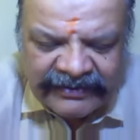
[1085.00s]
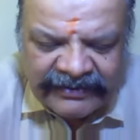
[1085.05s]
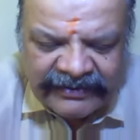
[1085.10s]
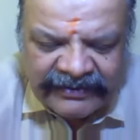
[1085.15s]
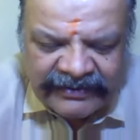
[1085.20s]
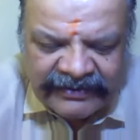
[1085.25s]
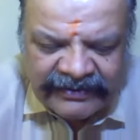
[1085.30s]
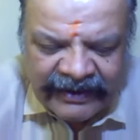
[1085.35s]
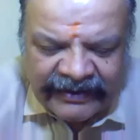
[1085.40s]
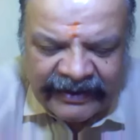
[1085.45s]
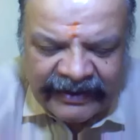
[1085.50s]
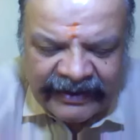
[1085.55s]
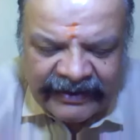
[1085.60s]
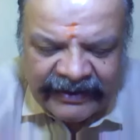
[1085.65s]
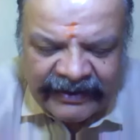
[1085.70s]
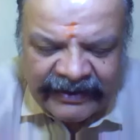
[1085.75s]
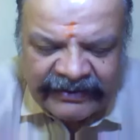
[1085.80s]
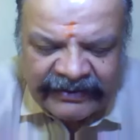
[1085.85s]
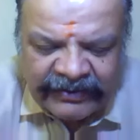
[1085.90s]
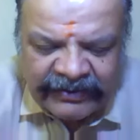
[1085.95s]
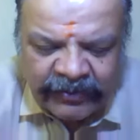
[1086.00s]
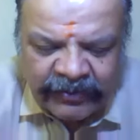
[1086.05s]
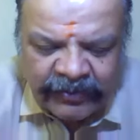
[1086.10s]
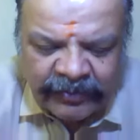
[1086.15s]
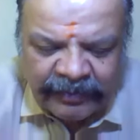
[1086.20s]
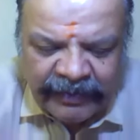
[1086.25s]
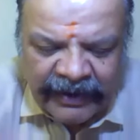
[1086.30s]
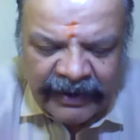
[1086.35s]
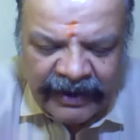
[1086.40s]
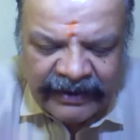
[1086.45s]
and then these two
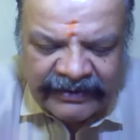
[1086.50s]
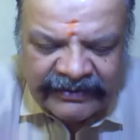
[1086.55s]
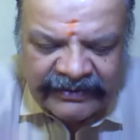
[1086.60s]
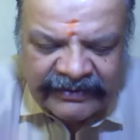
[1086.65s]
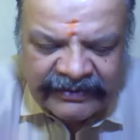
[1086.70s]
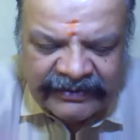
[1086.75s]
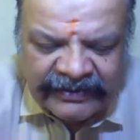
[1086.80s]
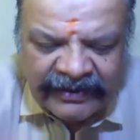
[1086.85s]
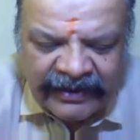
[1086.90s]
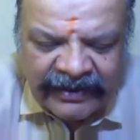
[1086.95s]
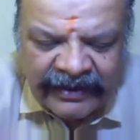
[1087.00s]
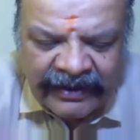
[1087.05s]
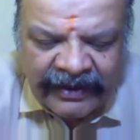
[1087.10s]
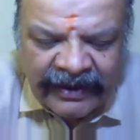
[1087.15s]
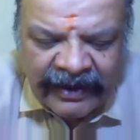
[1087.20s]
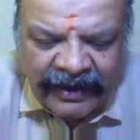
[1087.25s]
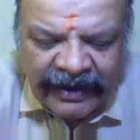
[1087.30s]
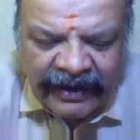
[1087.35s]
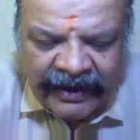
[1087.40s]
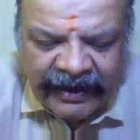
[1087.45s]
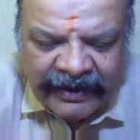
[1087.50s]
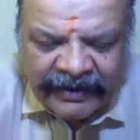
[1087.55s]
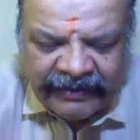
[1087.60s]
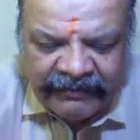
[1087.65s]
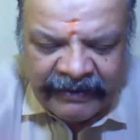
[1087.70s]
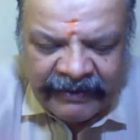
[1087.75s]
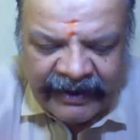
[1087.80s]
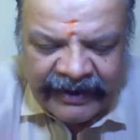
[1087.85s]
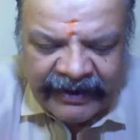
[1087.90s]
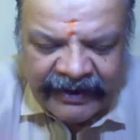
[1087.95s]
parts are
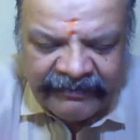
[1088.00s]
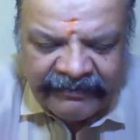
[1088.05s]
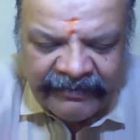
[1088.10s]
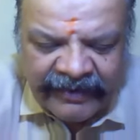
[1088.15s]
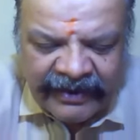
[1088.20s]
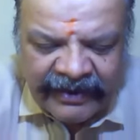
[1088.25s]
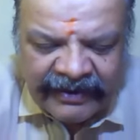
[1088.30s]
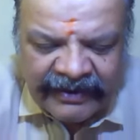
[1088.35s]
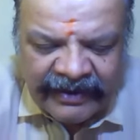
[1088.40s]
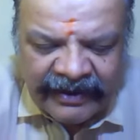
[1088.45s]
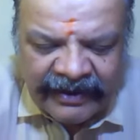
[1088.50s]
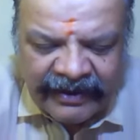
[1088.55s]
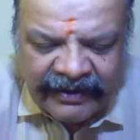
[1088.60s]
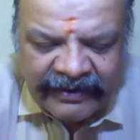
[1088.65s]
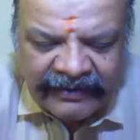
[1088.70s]
divided further.